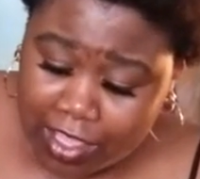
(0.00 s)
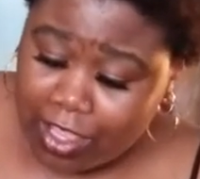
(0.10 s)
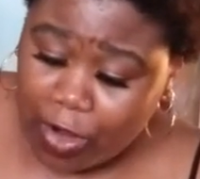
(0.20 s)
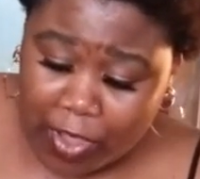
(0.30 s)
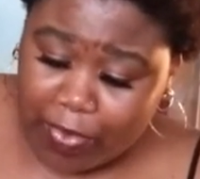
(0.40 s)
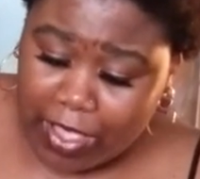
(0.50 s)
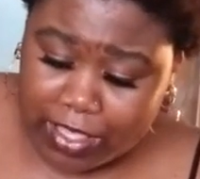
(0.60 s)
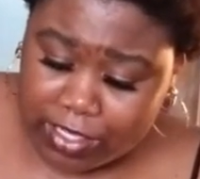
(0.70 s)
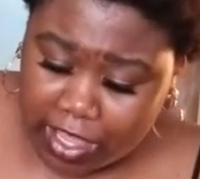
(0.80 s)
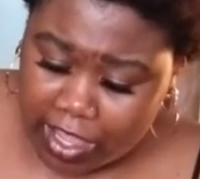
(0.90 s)
None of my
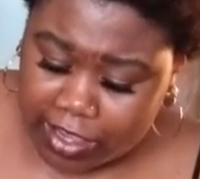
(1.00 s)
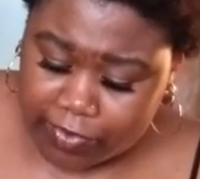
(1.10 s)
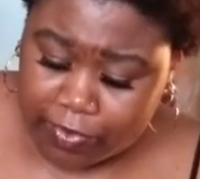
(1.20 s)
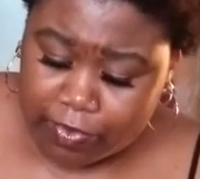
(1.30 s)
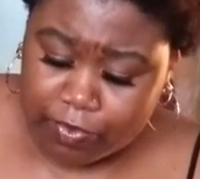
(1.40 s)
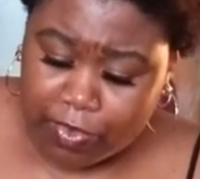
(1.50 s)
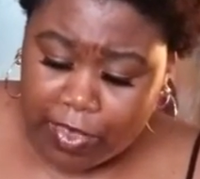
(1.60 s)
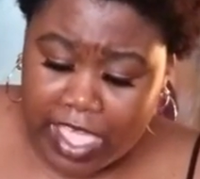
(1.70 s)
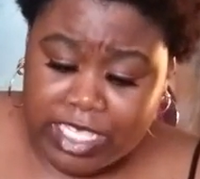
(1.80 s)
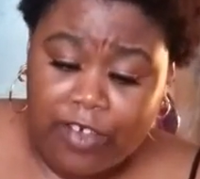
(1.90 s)
plans died.
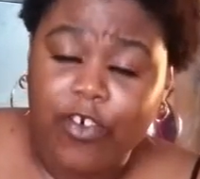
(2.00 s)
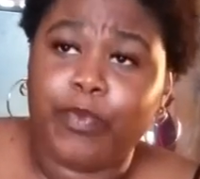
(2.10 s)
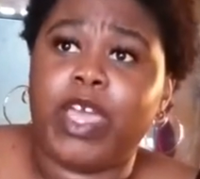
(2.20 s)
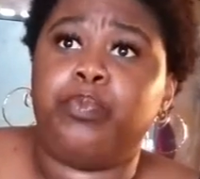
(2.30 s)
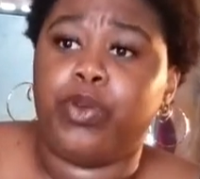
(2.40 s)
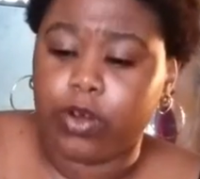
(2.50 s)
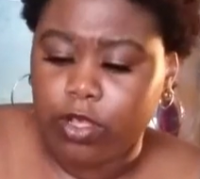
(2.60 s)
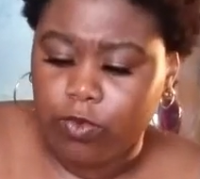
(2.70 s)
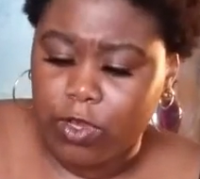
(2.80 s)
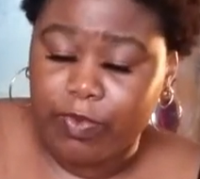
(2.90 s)
Except for my
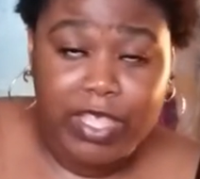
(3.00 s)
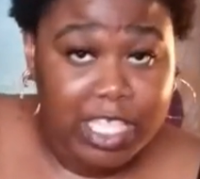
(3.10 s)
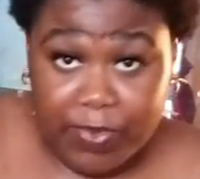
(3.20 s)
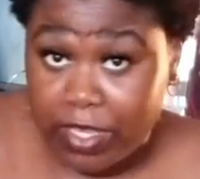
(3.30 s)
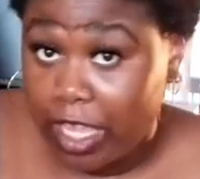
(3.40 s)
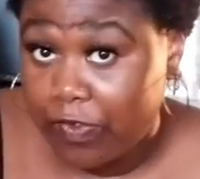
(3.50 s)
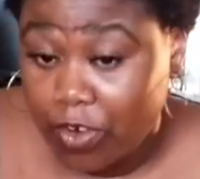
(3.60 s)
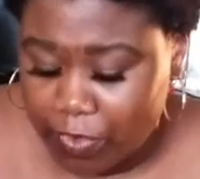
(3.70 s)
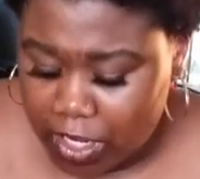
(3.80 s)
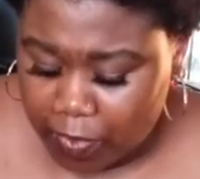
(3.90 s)
pearl one, but that's been dying for a
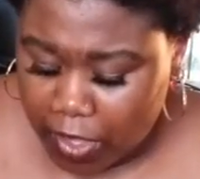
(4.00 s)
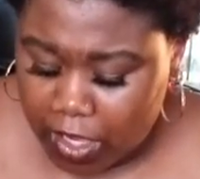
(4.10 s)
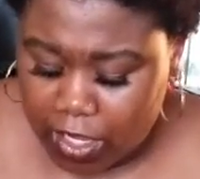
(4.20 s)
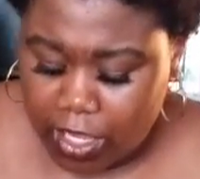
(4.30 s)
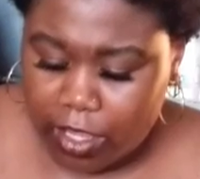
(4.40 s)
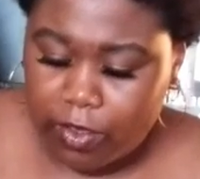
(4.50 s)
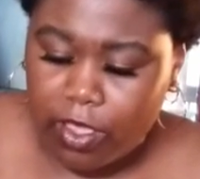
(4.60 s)
minute, I'm not gonna lie.